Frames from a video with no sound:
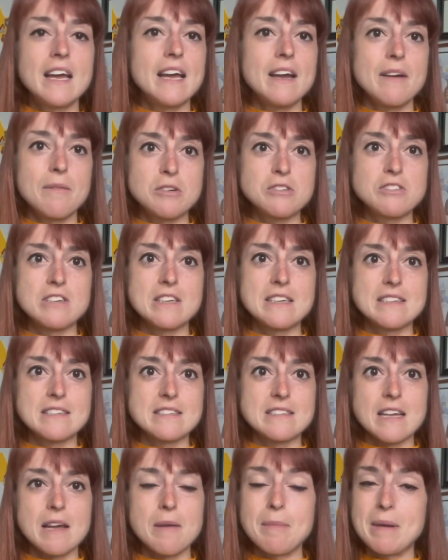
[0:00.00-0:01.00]
which
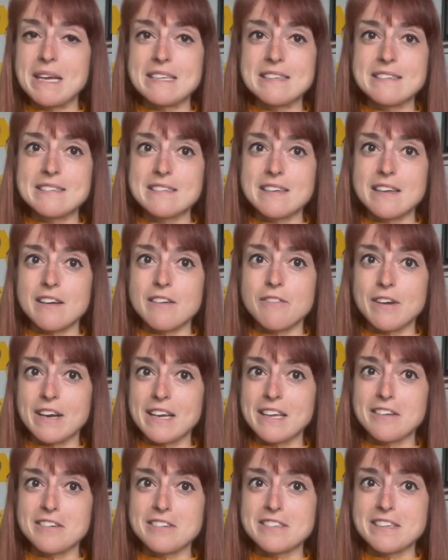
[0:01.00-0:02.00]
is a men's
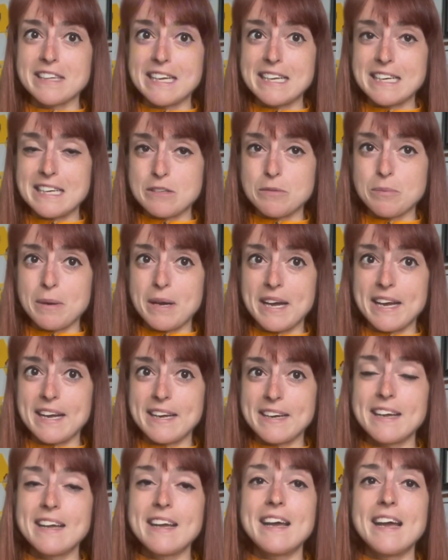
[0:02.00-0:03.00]
regular is a ladies
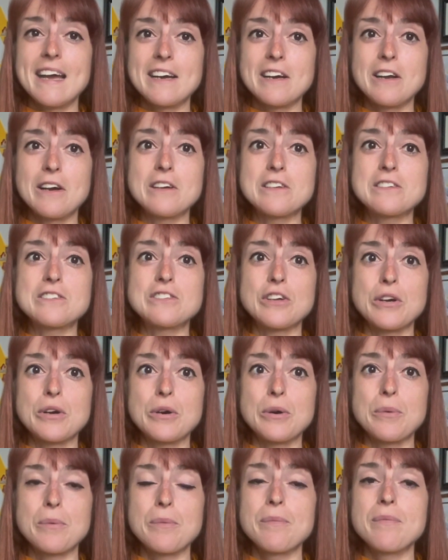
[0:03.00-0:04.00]
wide, and
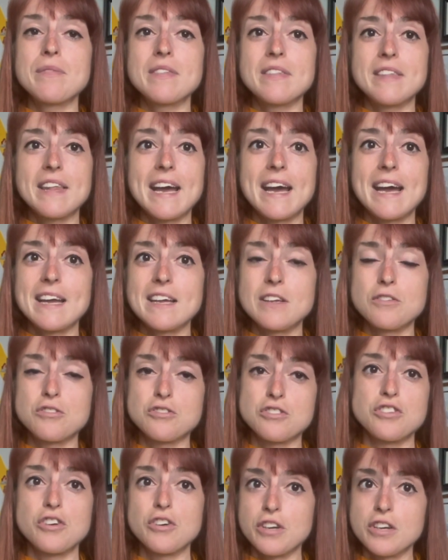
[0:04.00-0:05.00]
also that you
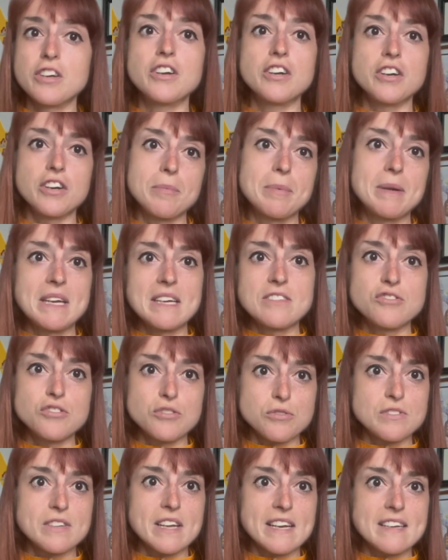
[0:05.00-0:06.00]
should know your European
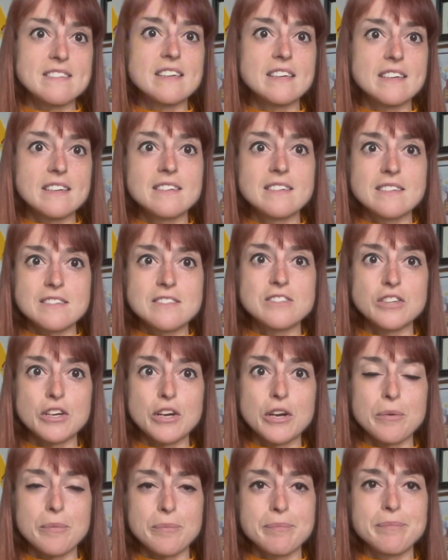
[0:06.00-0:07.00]
shoe sizing.
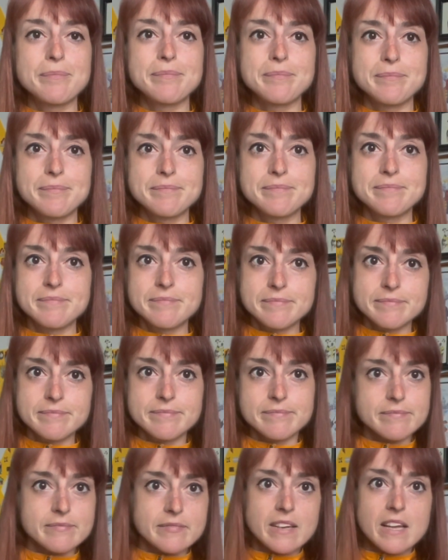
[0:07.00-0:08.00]
So
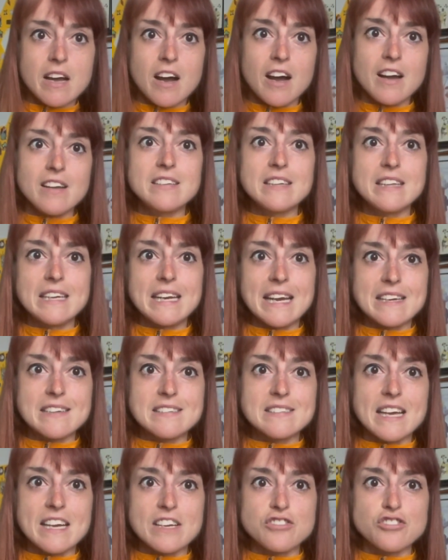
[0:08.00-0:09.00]
on to the next
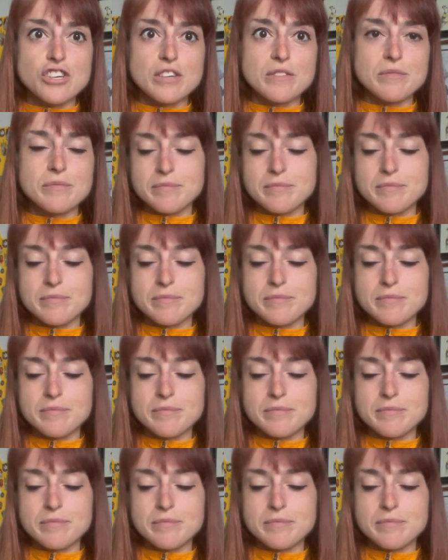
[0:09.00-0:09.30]
section.